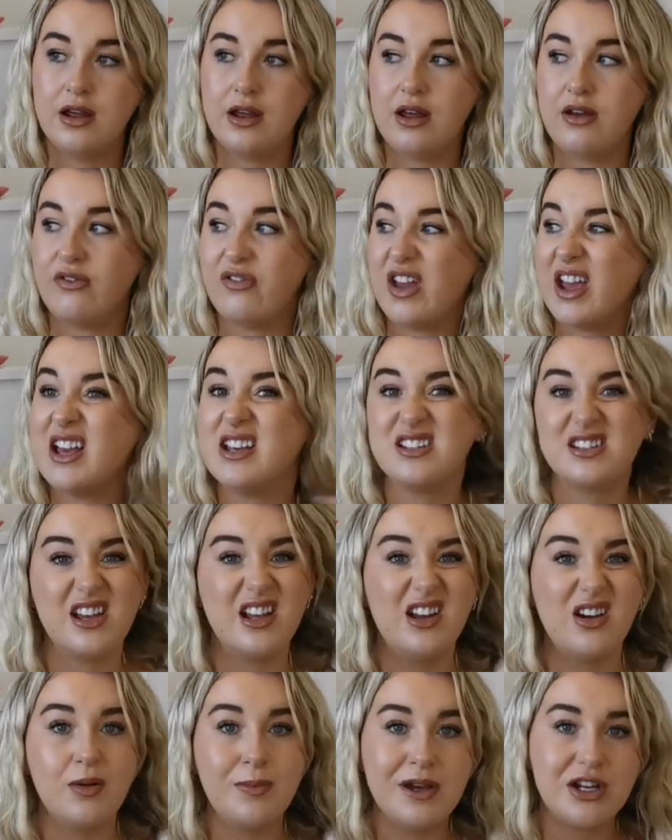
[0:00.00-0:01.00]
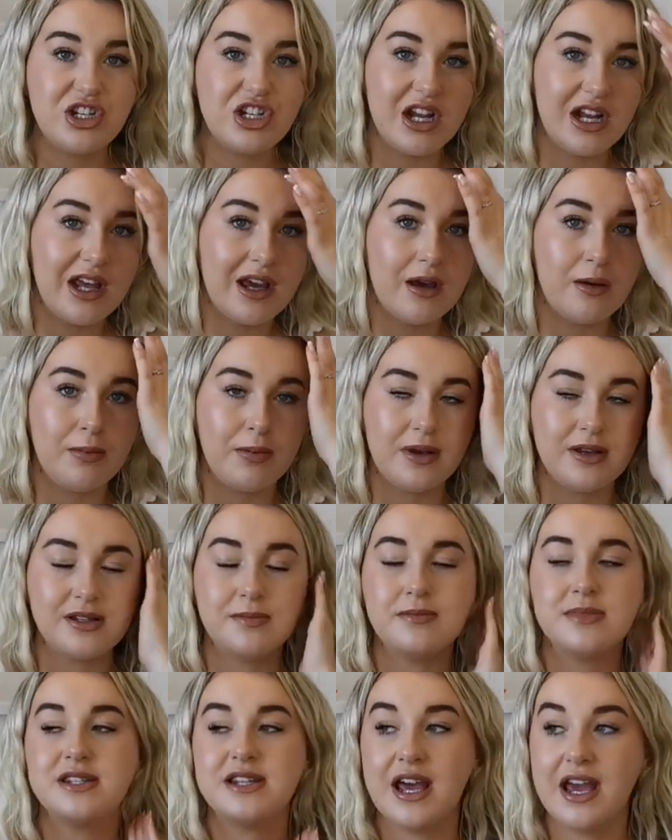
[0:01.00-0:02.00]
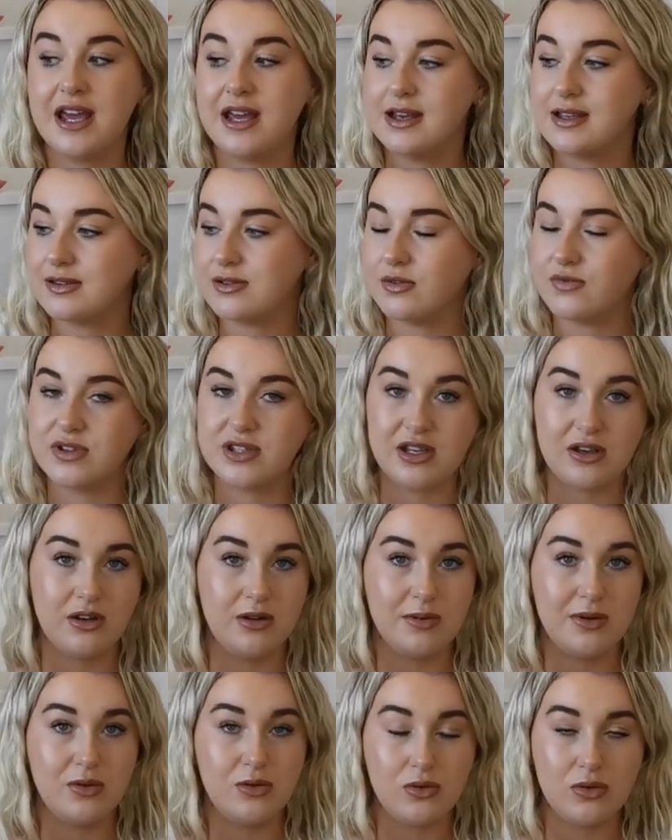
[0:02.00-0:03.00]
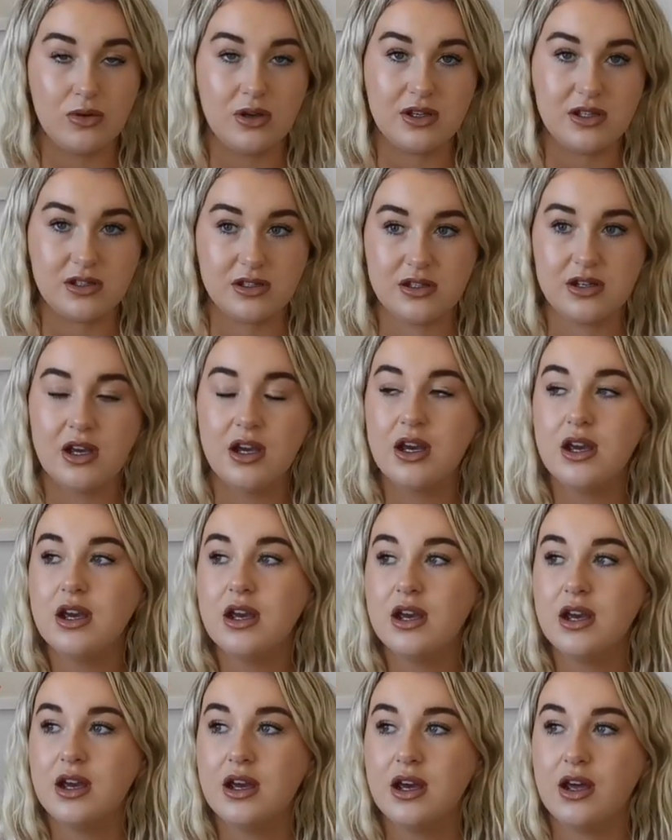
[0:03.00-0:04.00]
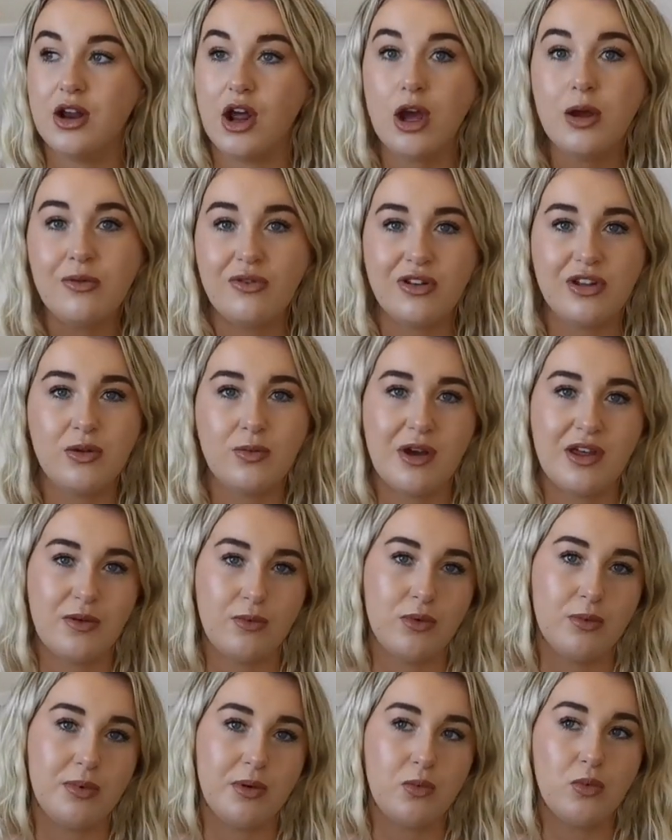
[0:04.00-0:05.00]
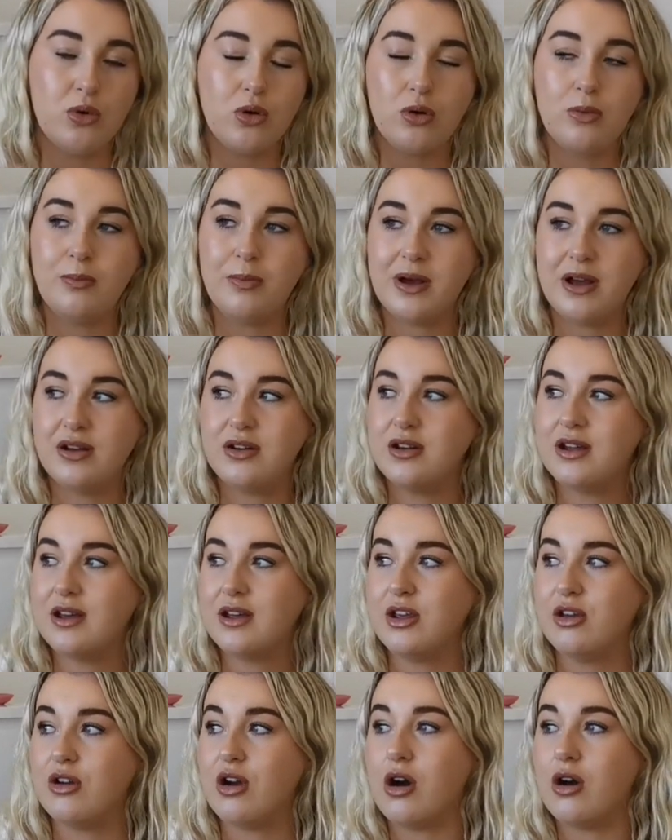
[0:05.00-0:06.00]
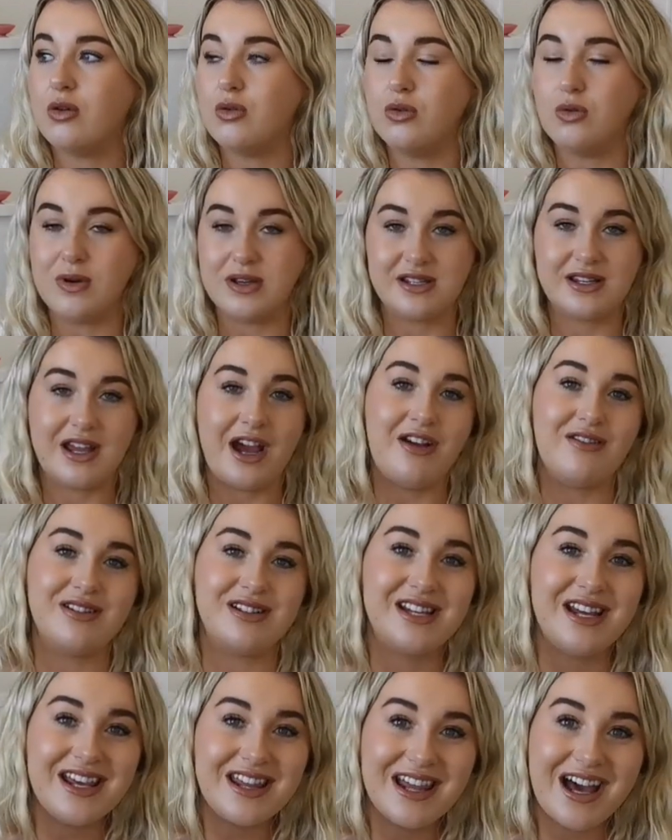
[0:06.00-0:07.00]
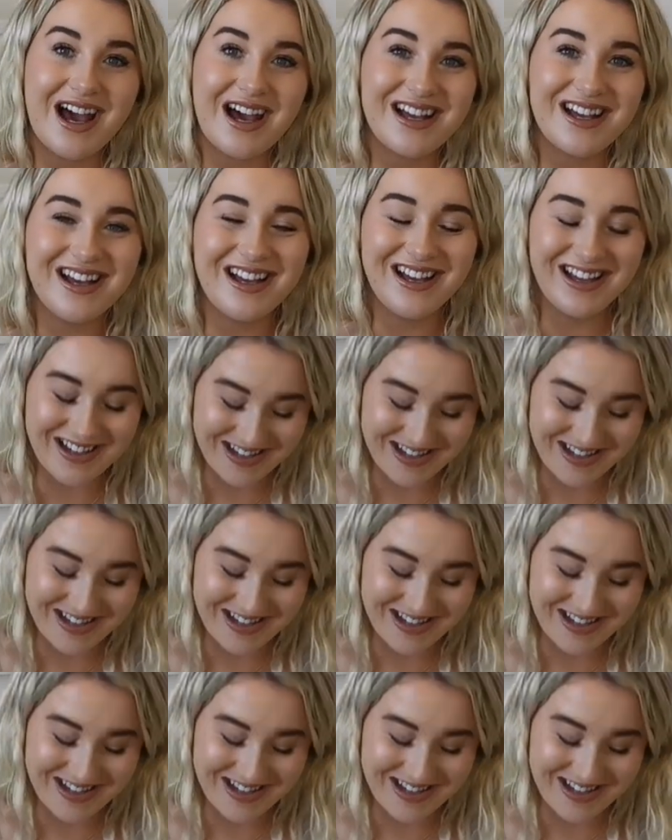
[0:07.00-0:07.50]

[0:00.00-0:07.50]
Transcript: if it is a little bit chillier, because I'm saying it's obviously going to be August and hopefully the weather will be warm, but you can't always guarantee that.